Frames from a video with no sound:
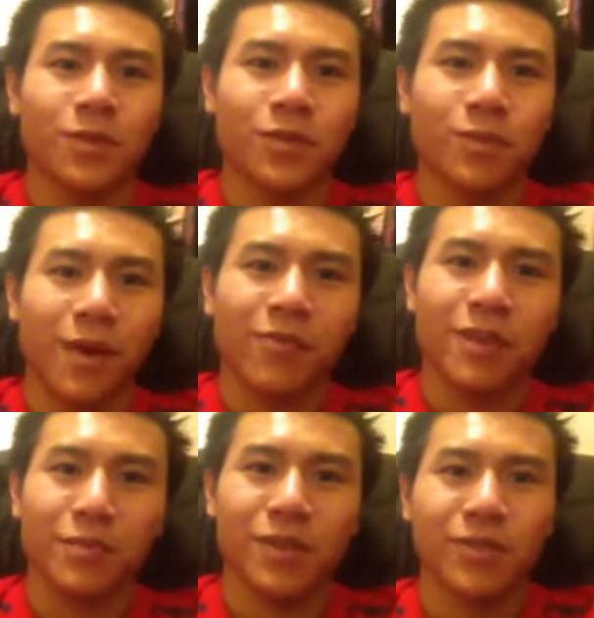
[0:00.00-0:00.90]
To my
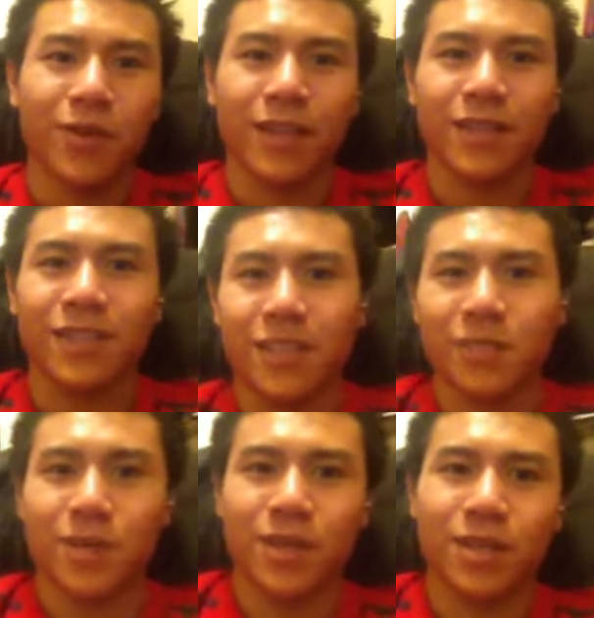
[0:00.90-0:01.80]
Vietnamese friend,
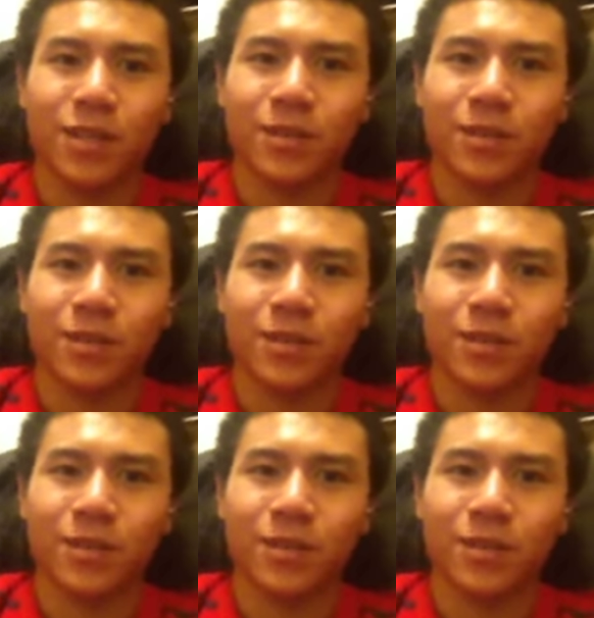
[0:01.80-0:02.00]
teach me,